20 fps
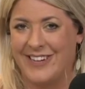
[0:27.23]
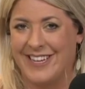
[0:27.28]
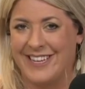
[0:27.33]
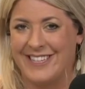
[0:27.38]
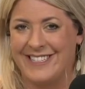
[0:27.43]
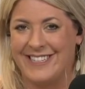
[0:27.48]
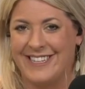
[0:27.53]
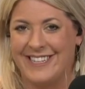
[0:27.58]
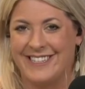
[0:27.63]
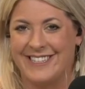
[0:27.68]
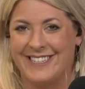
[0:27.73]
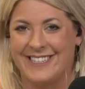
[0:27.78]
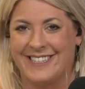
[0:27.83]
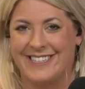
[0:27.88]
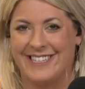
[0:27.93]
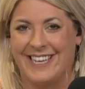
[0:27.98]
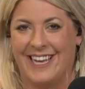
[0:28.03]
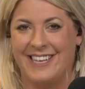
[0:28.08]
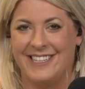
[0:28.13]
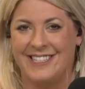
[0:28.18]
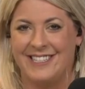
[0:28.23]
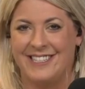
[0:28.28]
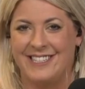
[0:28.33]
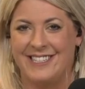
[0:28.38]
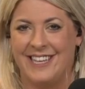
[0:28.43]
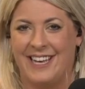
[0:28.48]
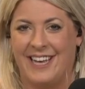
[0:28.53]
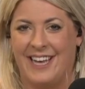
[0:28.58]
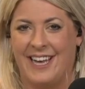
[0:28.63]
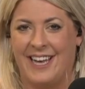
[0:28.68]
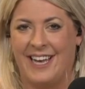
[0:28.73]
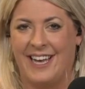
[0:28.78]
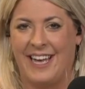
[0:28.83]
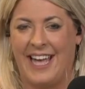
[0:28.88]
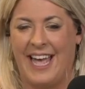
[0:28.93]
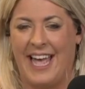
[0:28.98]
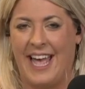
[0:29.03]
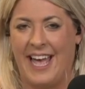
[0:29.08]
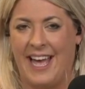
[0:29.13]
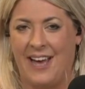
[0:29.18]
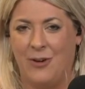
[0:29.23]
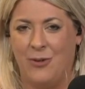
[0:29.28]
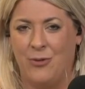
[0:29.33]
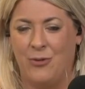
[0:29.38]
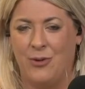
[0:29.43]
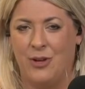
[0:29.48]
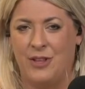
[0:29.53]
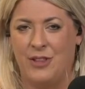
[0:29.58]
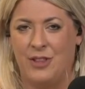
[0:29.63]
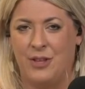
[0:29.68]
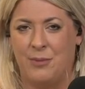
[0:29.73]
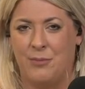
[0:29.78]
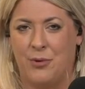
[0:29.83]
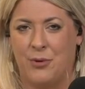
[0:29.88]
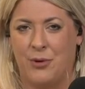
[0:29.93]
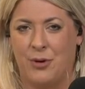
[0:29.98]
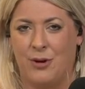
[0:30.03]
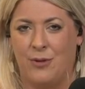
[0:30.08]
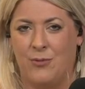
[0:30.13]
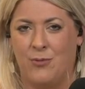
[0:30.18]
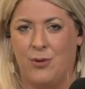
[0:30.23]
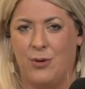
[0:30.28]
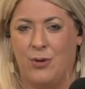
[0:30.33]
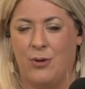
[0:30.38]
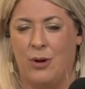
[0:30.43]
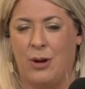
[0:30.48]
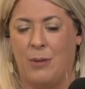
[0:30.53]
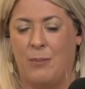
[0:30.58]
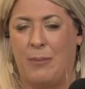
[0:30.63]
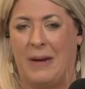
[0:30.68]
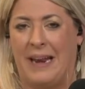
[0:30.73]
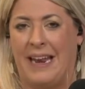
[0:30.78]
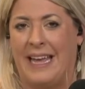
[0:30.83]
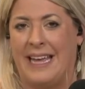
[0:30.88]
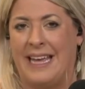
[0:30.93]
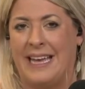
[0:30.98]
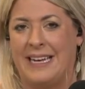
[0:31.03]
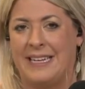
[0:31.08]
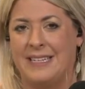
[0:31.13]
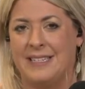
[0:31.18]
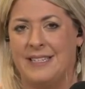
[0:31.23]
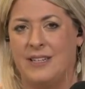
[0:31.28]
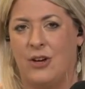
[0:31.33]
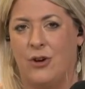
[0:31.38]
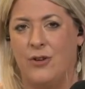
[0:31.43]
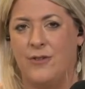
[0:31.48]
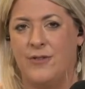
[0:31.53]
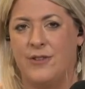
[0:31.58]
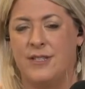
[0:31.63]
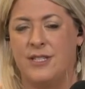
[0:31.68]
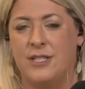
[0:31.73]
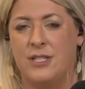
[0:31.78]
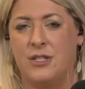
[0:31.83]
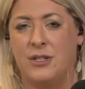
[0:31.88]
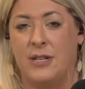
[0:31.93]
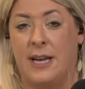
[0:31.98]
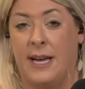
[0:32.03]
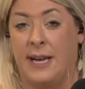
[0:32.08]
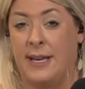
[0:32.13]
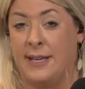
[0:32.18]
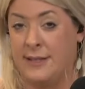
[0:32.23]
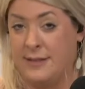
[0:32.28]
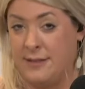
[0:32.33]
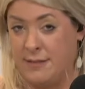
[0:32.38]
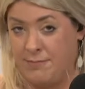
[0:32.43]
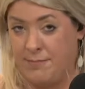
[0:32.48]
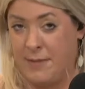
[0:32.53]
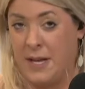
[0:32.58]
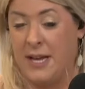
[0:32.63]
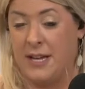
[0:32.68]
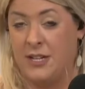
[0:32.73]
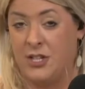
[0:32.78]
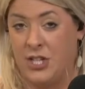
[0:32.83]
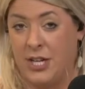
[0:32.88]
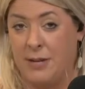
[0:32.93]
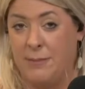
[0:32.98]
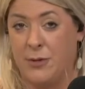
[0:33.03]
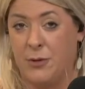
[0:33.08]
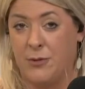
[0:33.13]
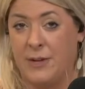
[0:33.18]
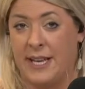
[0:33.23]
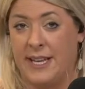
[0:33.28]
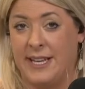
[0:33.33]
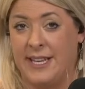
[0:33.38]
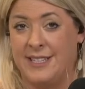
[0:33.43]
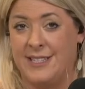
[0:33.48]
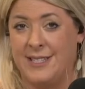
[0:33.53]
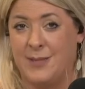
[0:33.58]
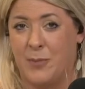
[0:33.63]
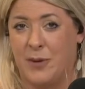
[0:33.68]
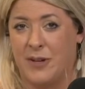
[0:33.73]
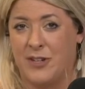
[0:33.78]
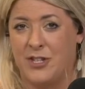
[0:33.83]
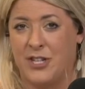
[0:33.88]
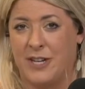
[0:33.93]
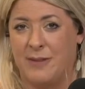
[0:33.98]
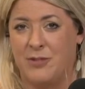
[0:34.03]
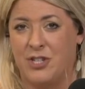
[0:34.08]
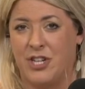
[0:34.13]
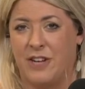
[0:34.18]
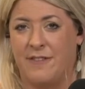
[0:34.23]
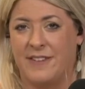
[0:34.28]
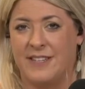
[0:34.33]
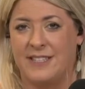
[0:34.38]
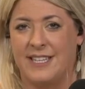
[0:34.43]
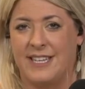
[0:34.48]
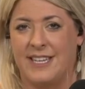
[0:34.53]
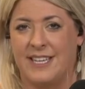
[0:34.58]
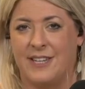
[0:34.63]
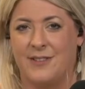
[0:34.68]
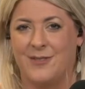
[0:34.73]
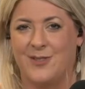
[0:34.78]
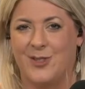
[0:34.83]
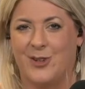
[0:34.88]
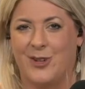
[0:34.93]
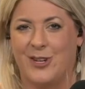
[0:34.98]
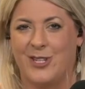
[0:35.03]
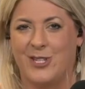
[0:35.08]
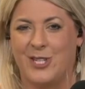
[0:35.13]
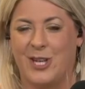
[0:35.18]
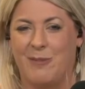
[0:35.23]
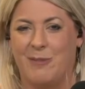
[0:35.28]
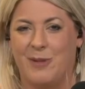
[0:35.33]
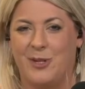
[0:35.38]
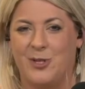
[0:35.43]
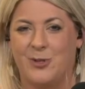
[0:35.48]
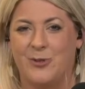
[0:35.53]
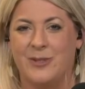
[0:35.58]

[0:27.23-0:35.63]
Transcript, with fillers: Joining us now to discuss uh, how the model will play out over uh, sheep milking is Spring Sheep Chief Executive Scottie Chapman.